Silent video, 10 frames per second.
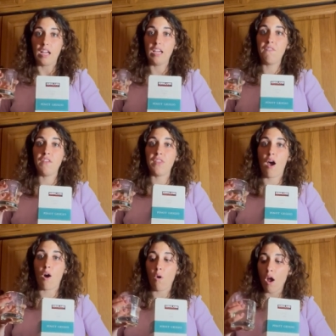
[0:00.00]
even
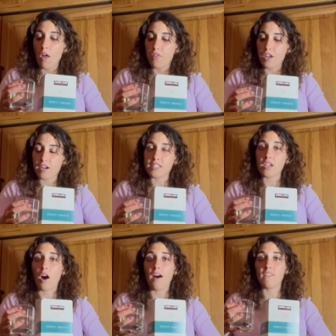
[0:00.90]
though there is
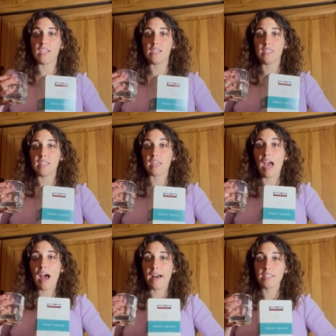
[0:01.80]
obvious
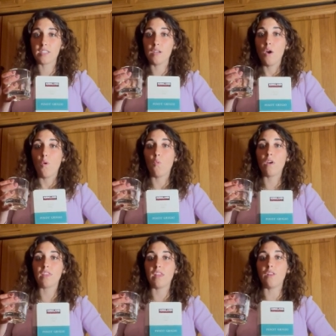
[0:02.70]
gas
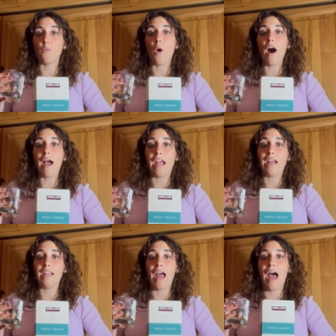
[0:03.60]
within the
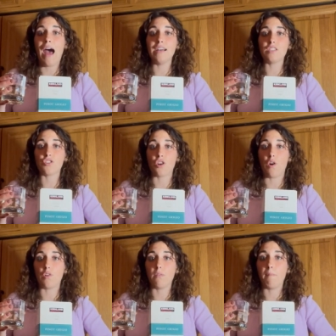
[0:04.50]
wine as
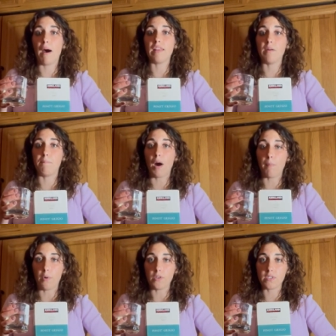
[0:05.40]
shown by the
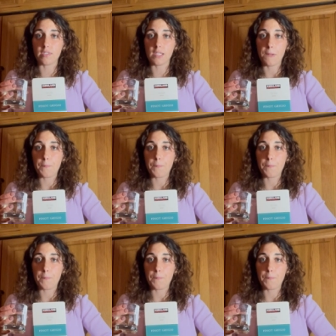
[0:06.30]
bubbles.